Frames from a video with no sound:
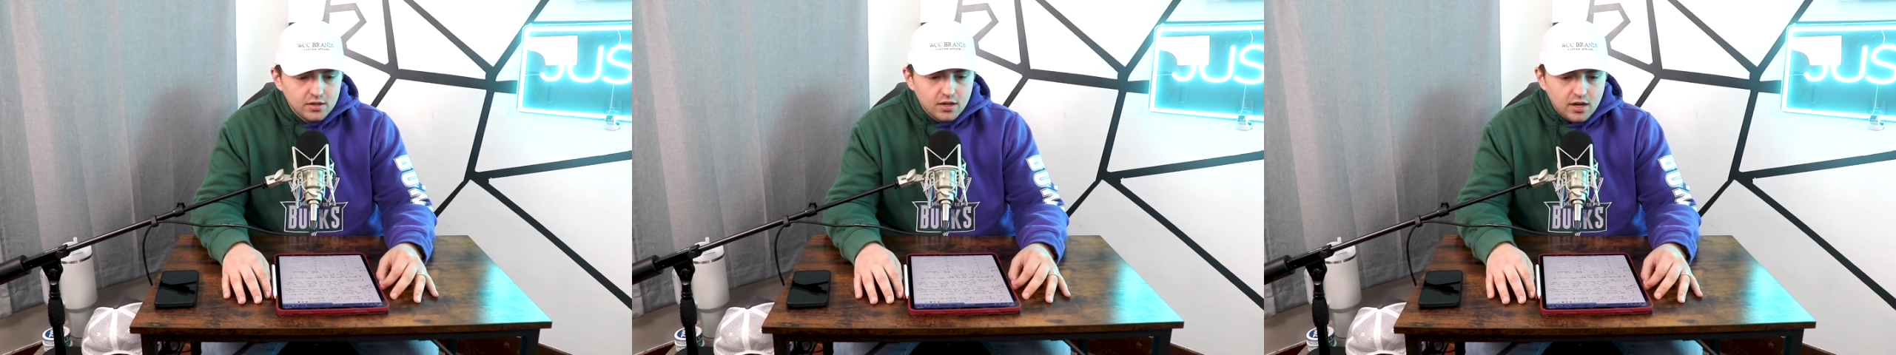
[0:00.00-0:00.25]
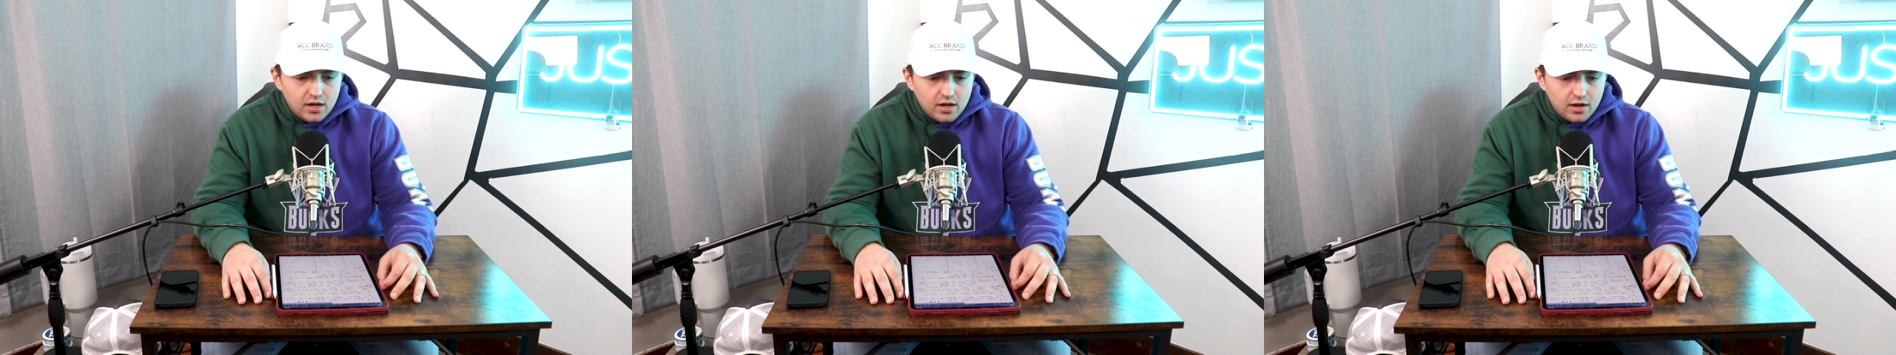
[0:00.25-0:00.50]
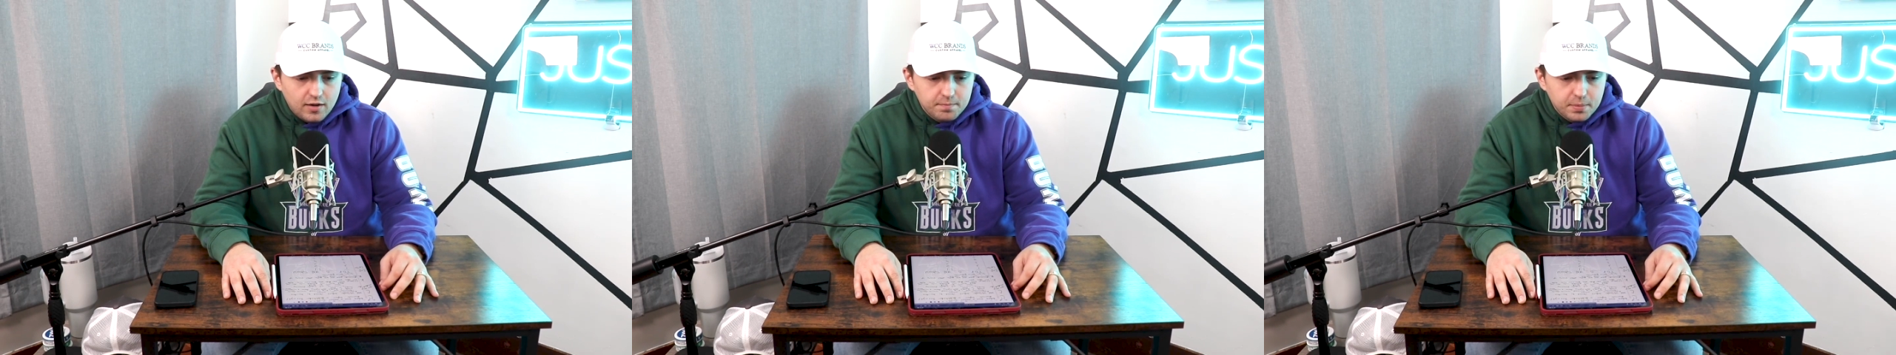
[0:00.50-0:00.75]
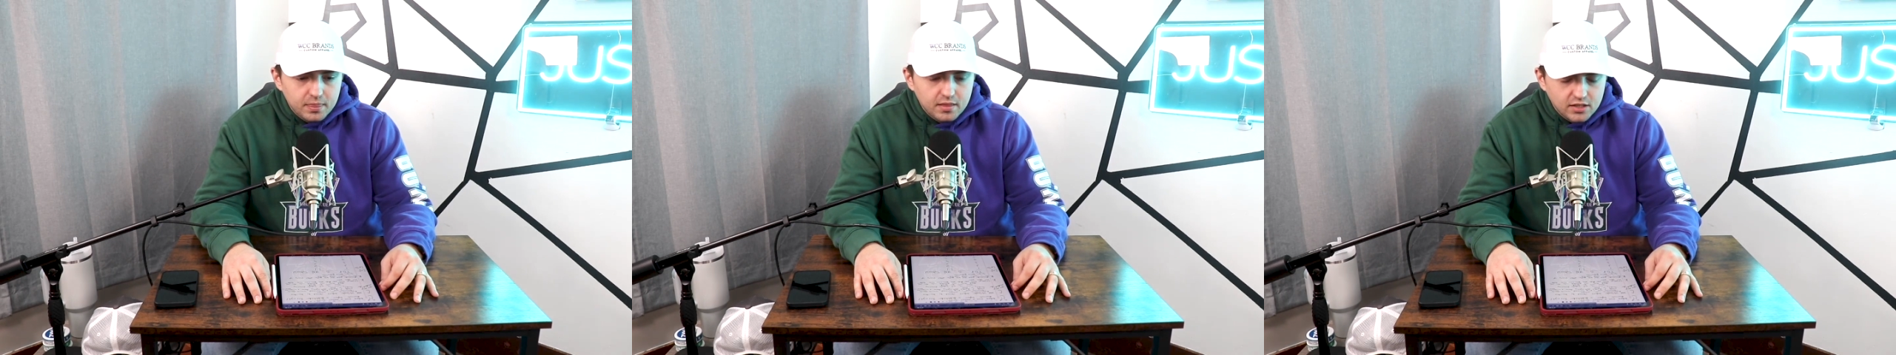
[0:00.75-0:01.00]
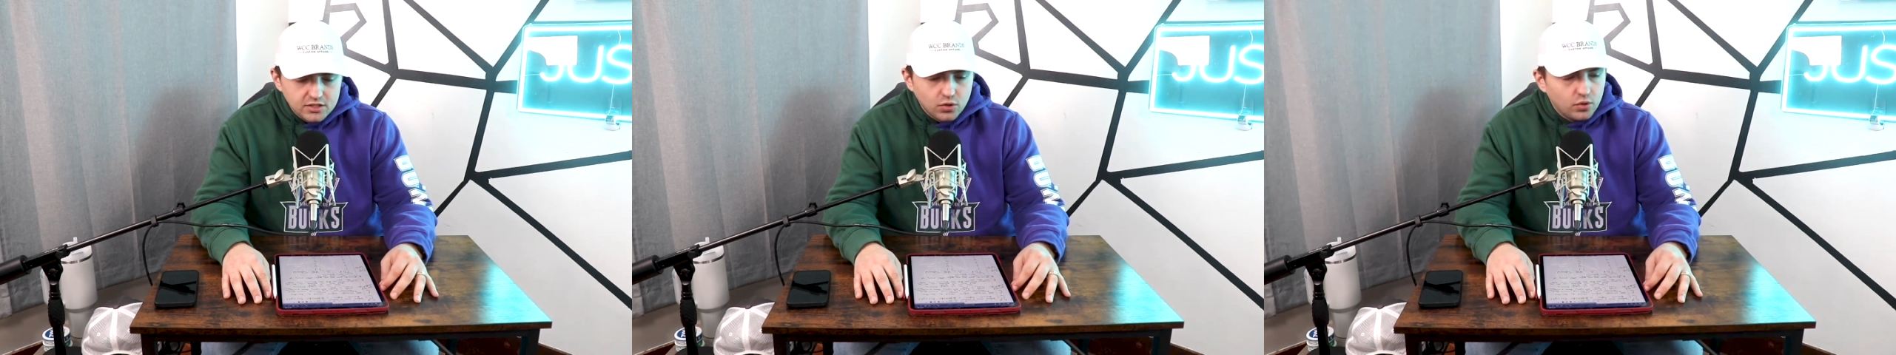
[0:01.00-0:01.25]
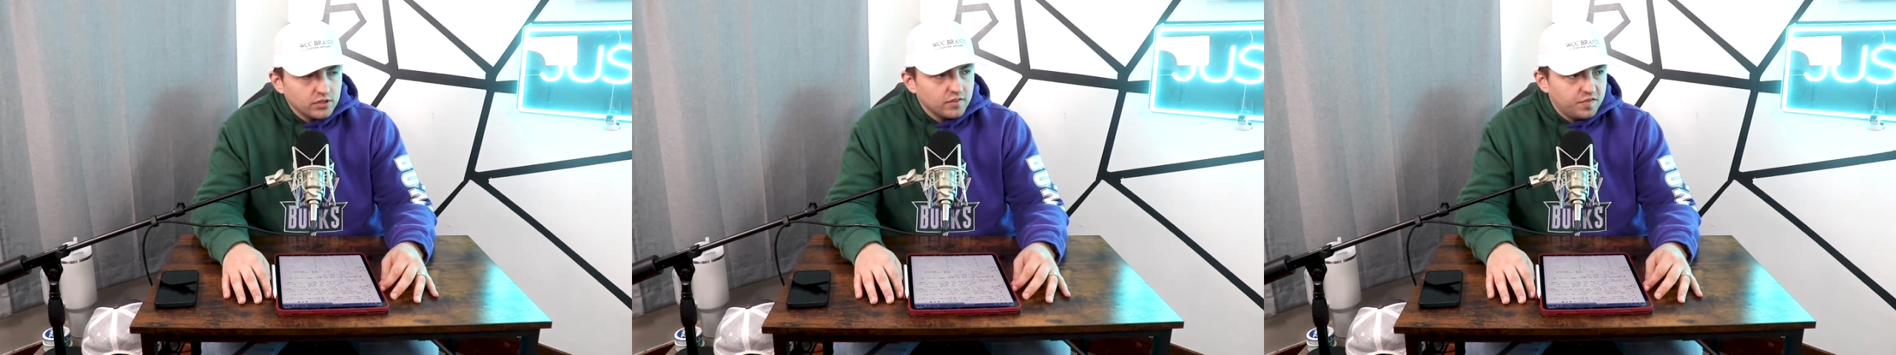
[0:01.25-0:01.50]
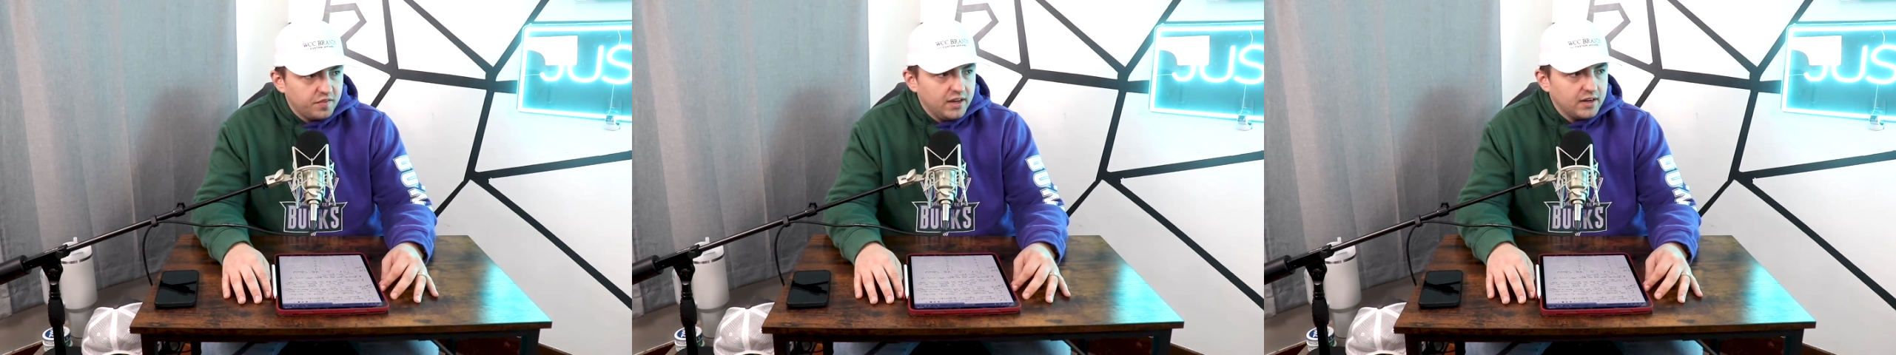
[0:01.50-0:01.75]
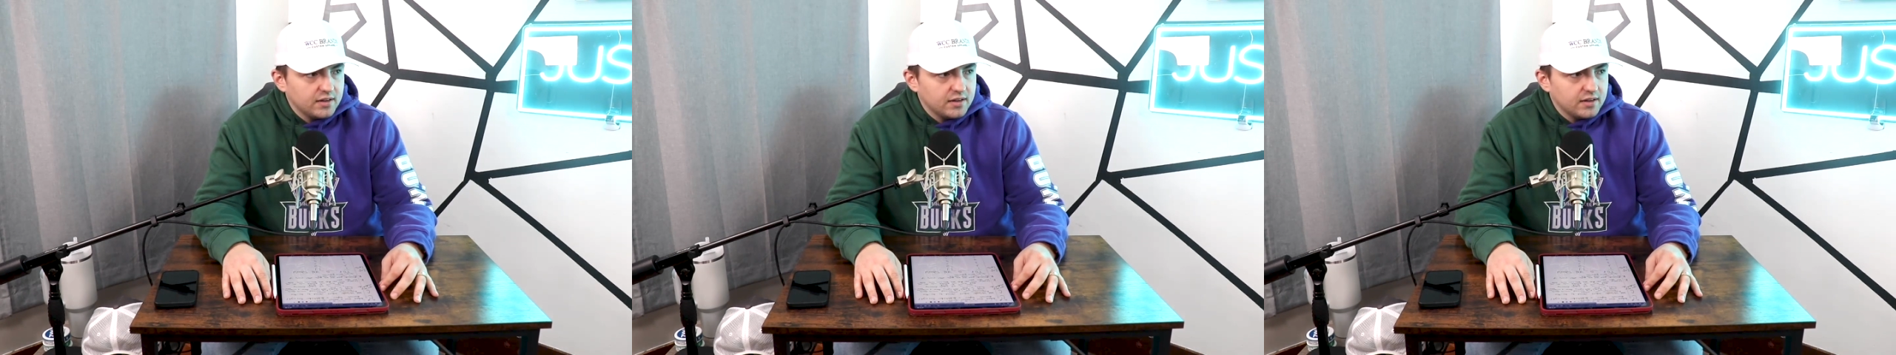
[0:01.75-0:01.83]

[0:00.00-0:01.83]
Let's hold a fake